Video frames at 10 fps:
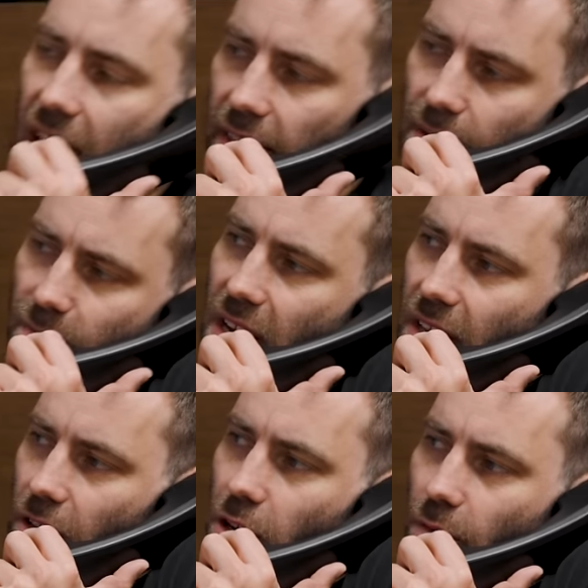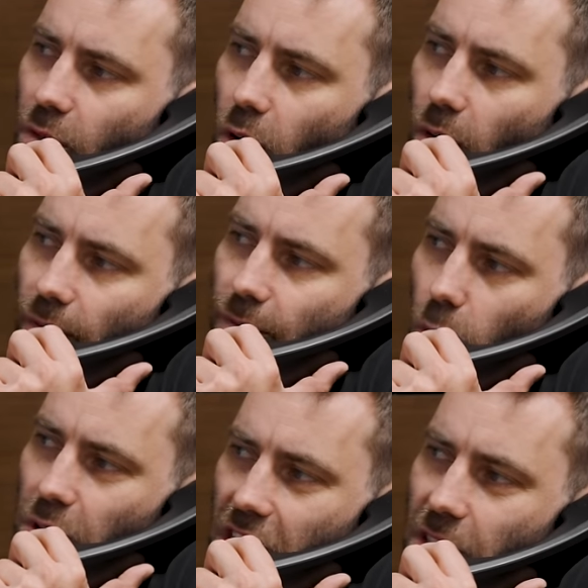that then mean that you've got
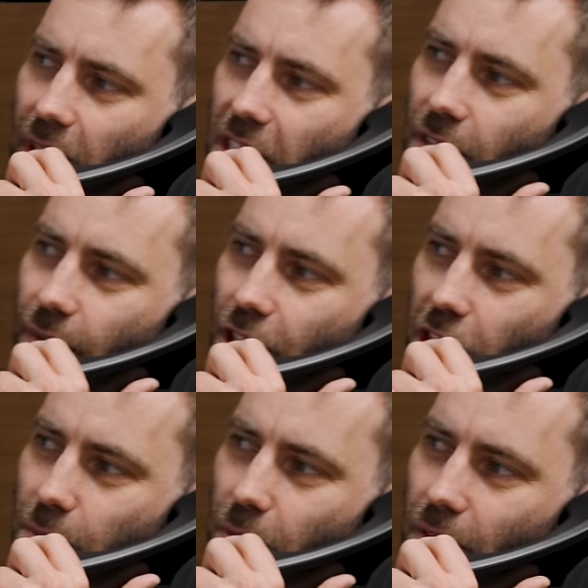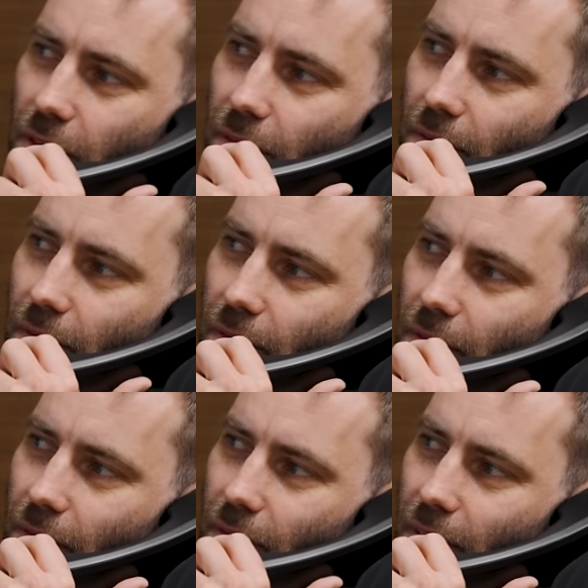four centimetres of adjustment
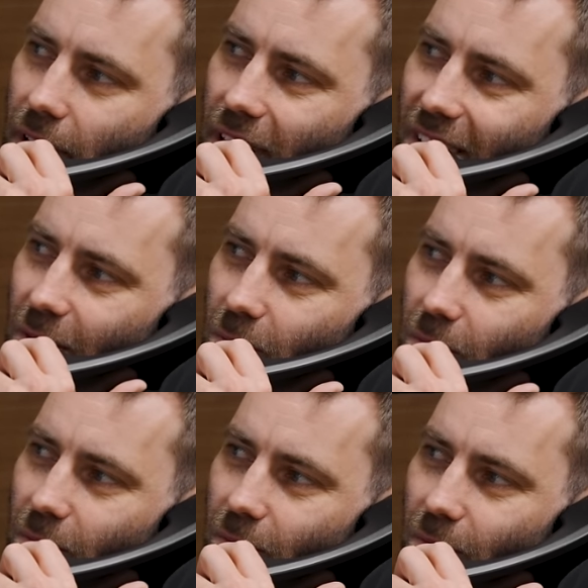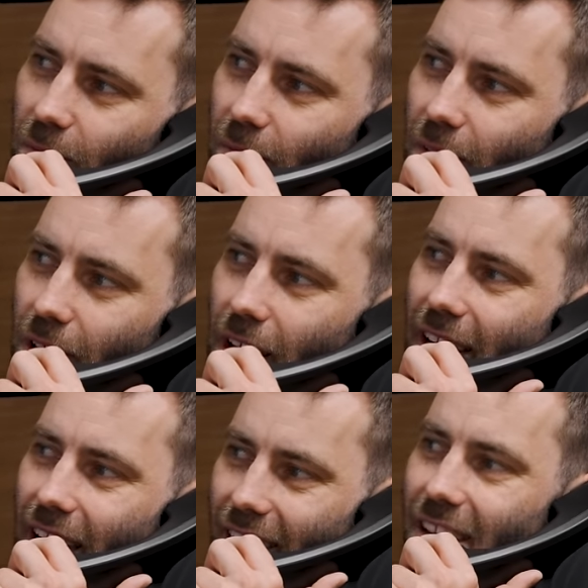either Okay.